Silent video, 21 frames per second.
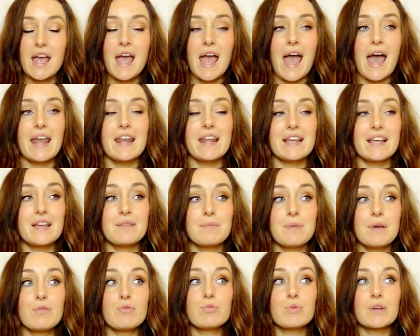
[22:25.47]
And it can
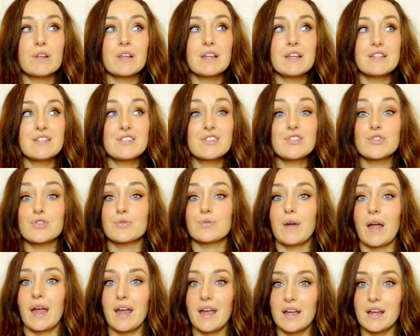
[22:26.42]
be really
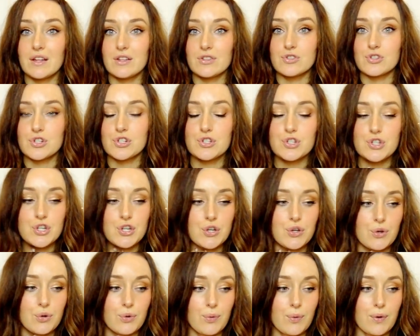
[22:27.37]
strange
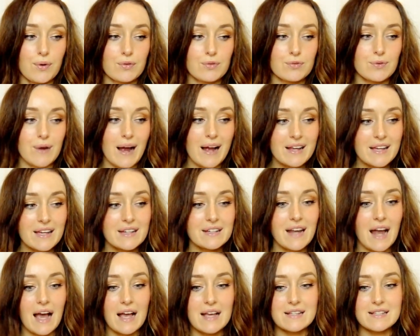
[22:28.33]
to
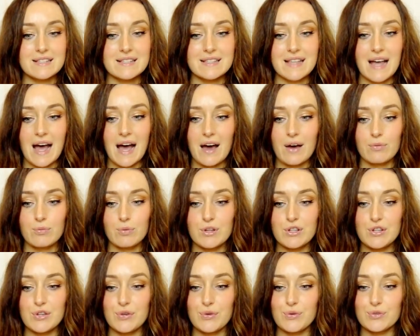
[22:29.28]
recognize that when
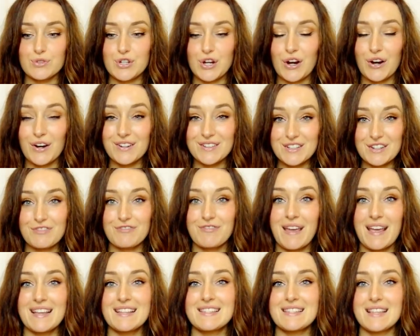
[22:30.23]
you turn to
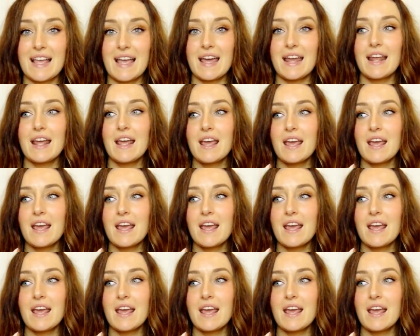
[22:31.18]
face it,